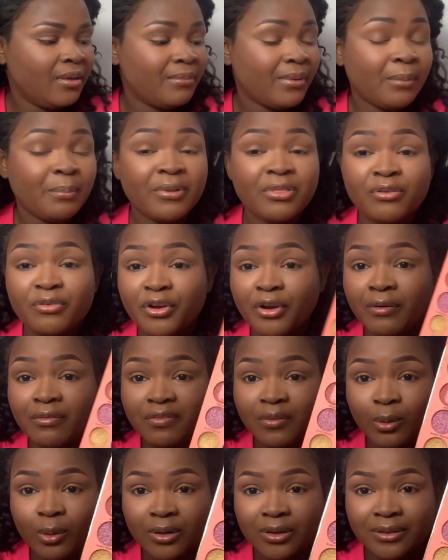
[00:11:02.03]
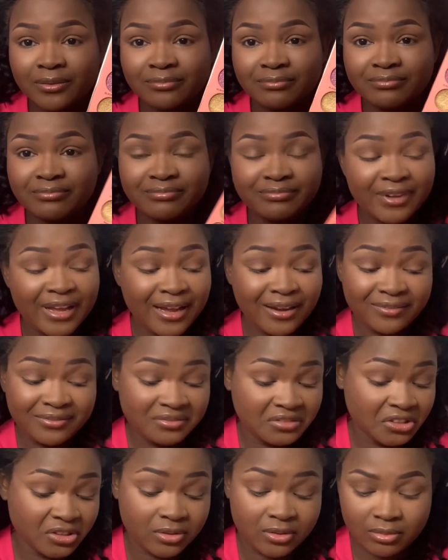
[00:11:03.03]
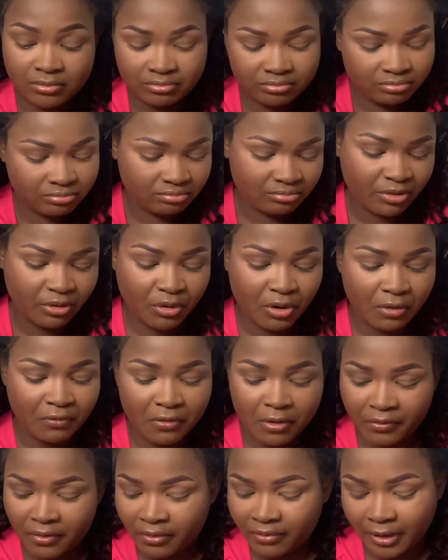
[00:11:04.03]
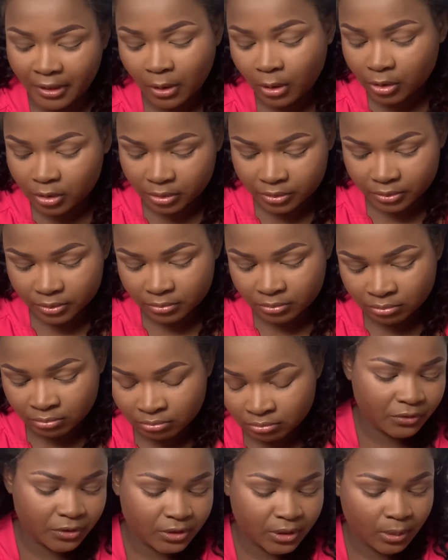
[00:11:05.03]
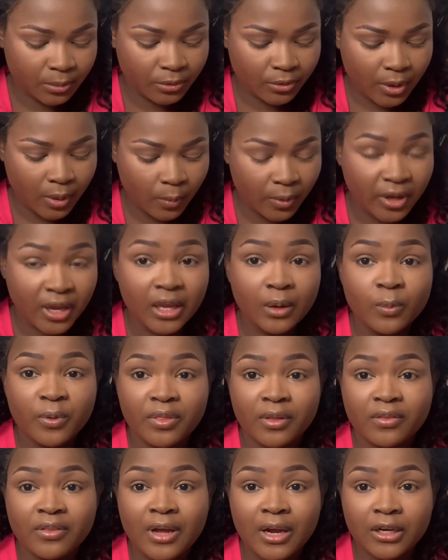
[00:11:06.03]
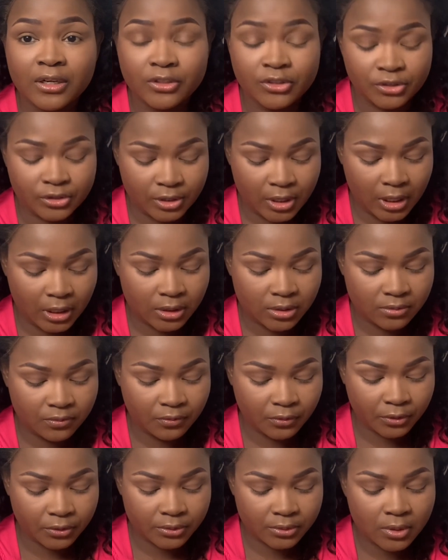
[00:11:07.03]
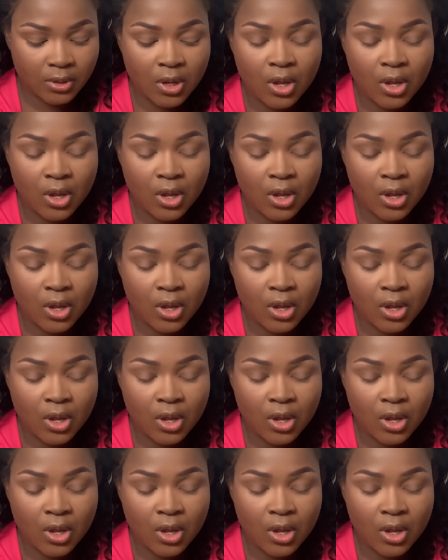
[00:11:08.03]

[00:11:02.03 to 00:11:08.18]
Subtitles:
maybe 3 or 4. I have just 3 or 4 favorite color. First, I'll be going in with the darker shades first,